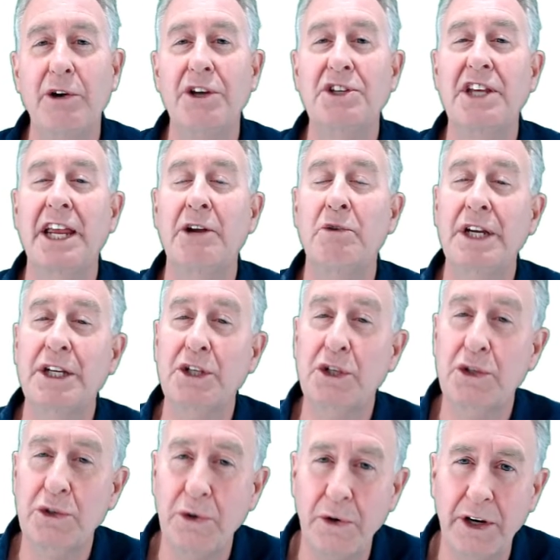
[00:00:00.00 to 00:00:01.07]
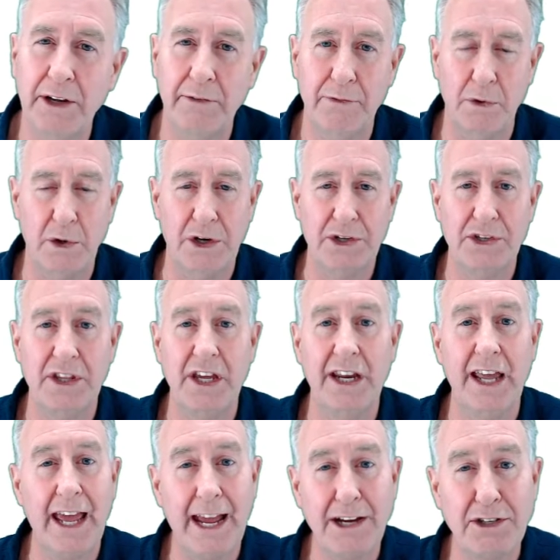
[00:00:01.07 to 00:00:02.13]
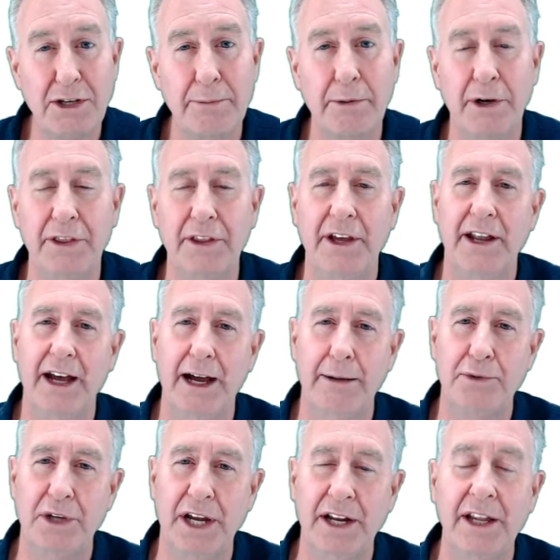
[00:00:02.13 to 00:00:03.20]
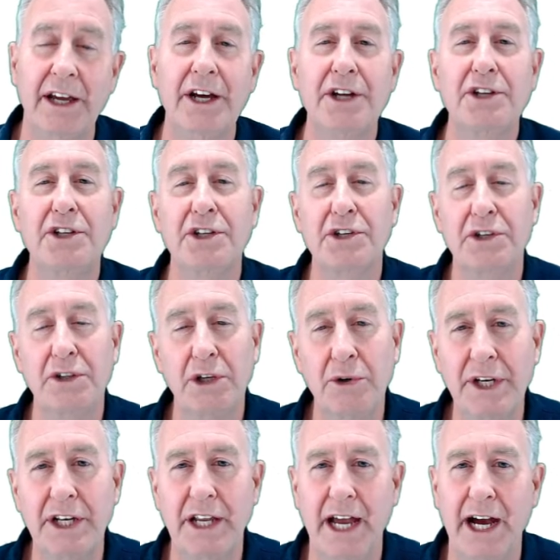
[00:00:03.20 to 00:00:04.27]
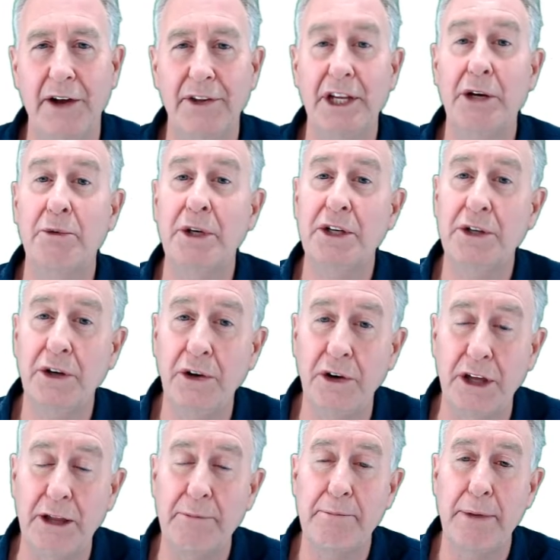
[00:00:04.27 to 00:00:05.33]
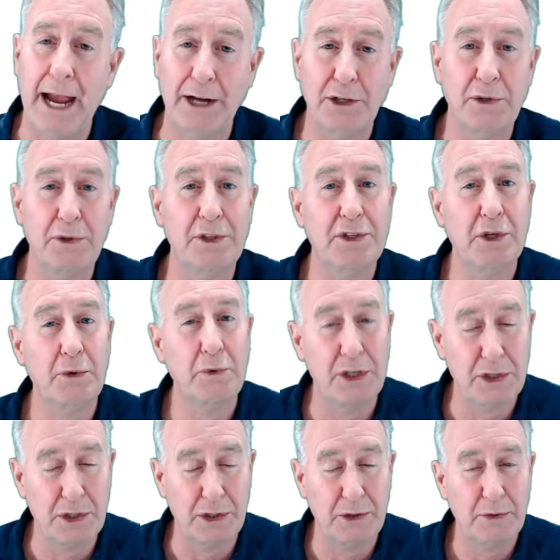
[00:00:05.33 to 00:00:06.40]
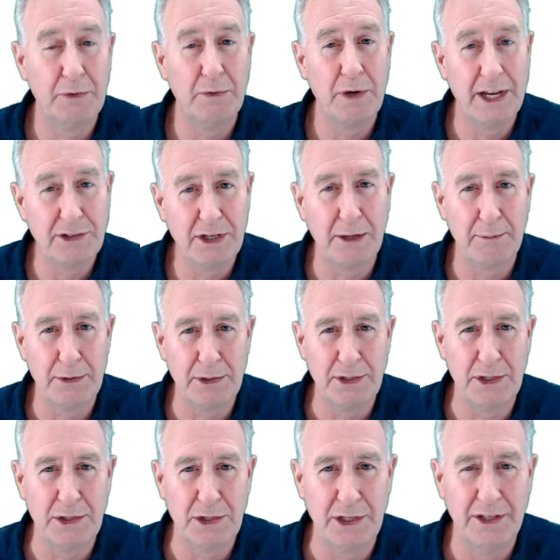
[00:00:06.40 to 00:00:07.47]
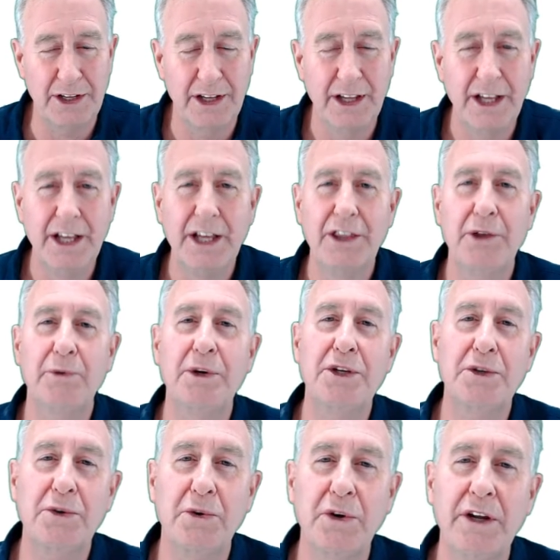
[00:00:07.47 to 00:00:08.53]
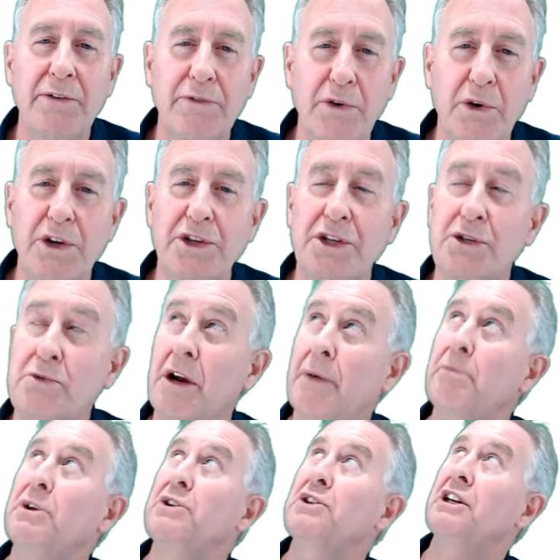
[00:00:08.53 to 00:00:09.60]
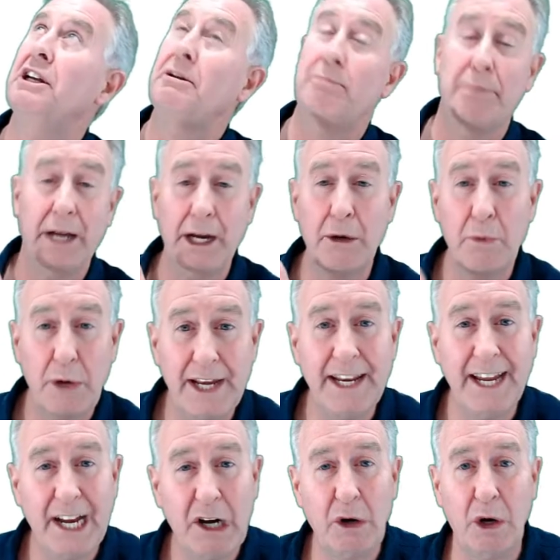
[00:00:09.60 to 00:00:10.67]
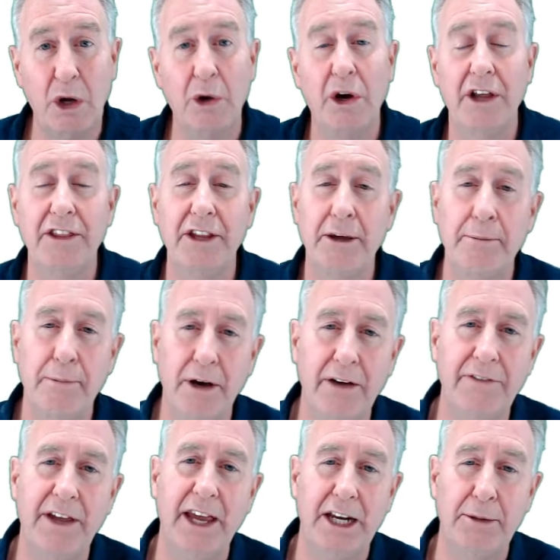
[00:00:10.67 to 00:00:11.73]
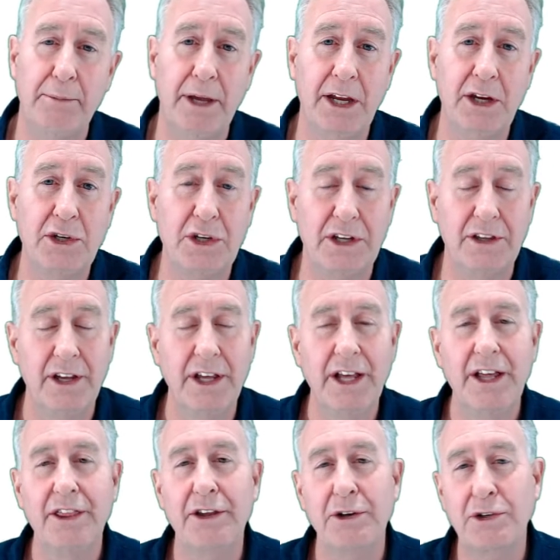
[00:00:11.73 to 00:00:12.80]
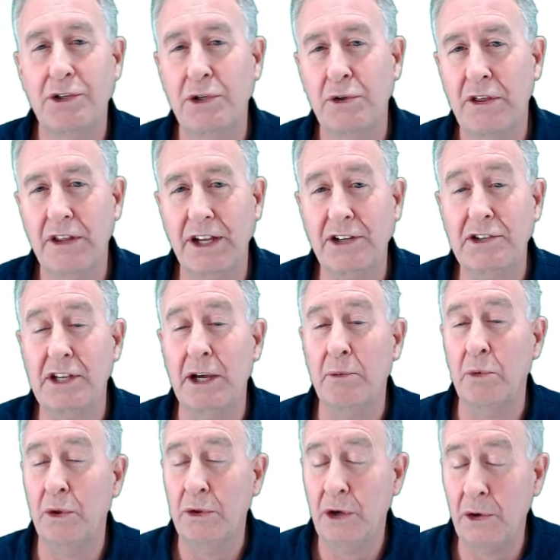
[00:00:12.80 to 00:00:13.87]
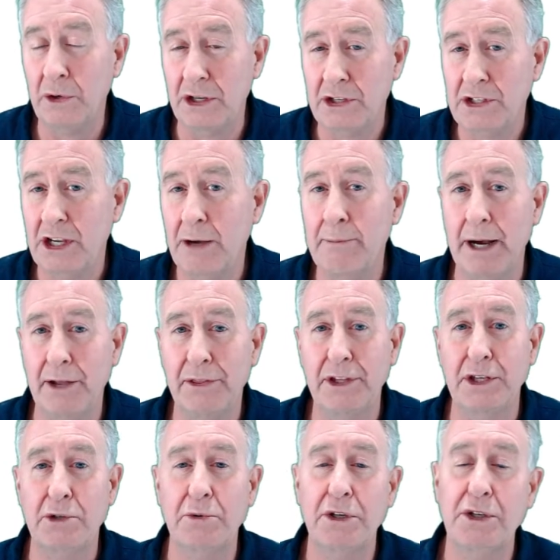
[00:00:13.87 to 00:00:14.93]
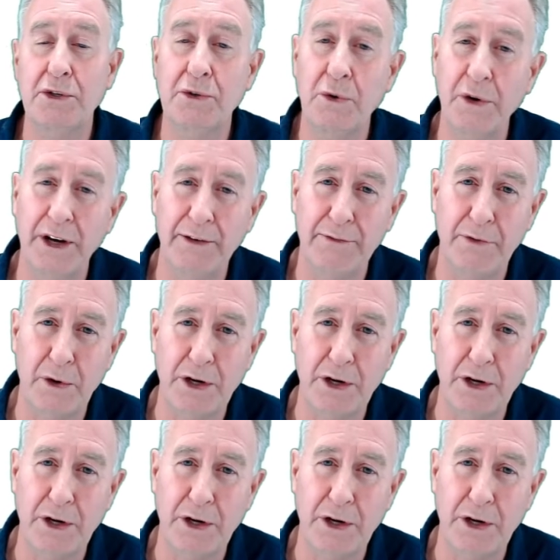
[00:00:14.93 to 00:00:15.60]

there is a restoring force that acts upon that object to slow it down and return it back to its original resting position. The restoring force is represented by a red arrow on the above animation. There's two things that we'll notice about this restoring